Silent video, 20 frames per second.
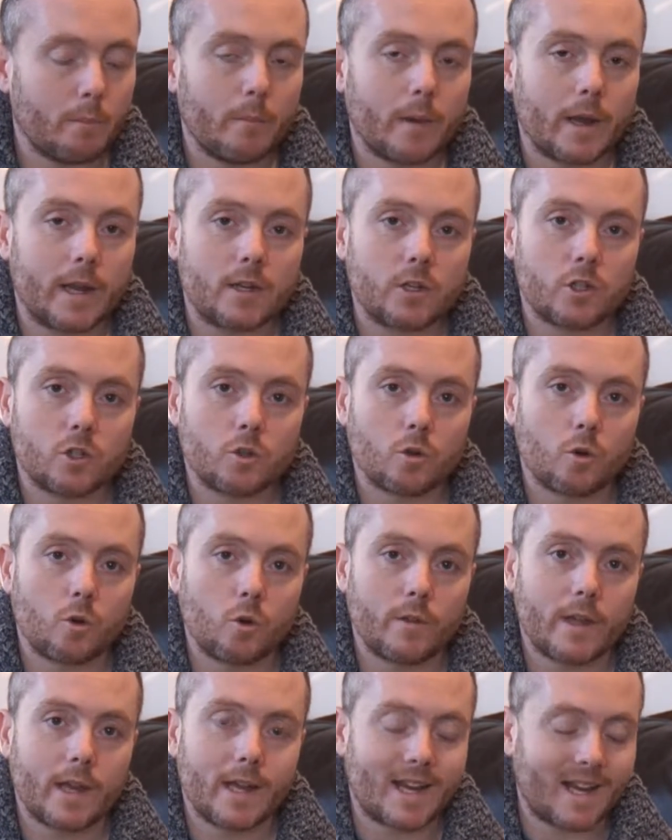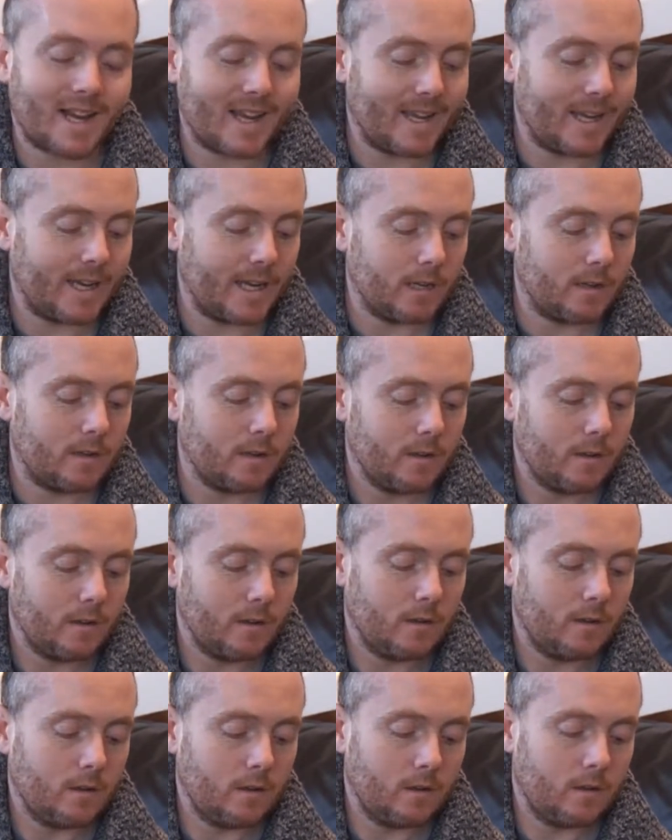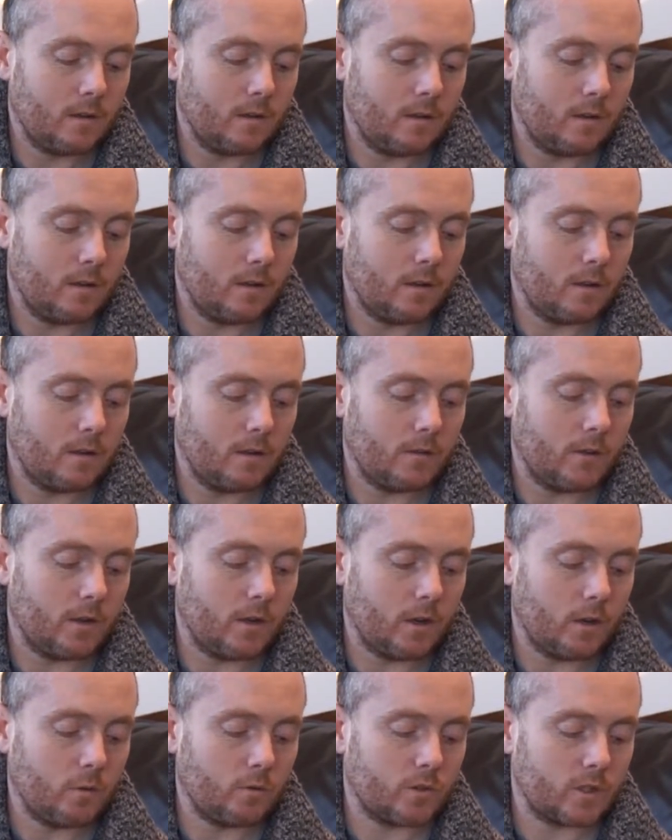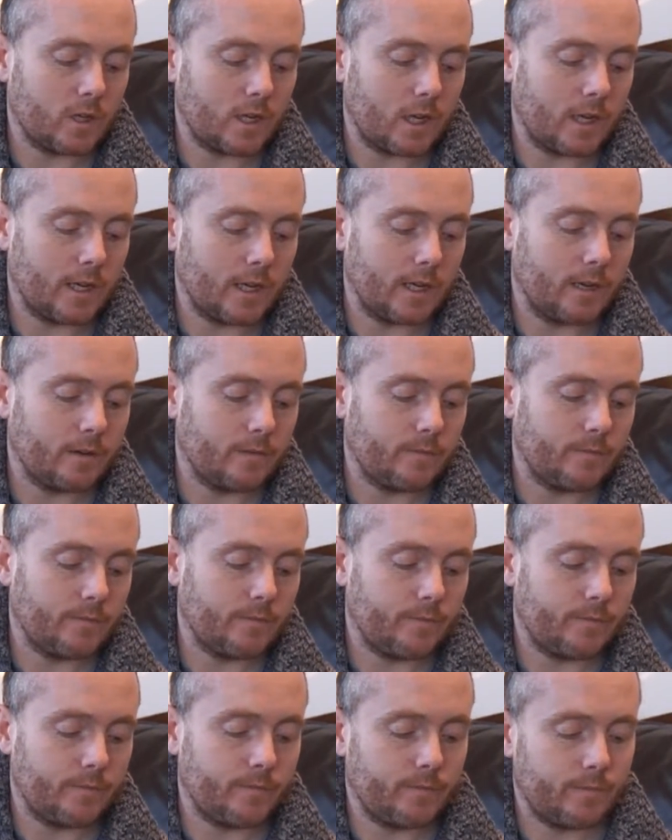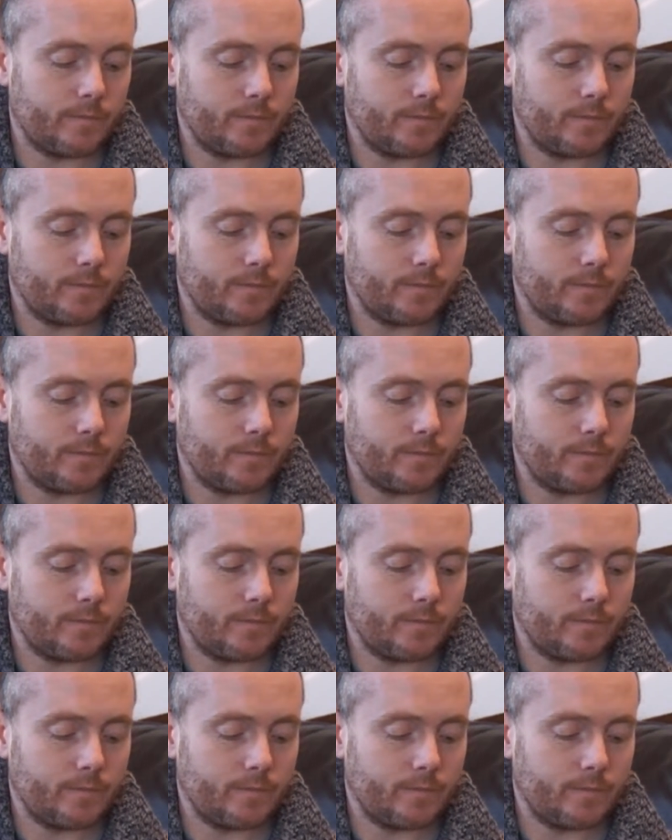make sure they're clean, the notes are clean. So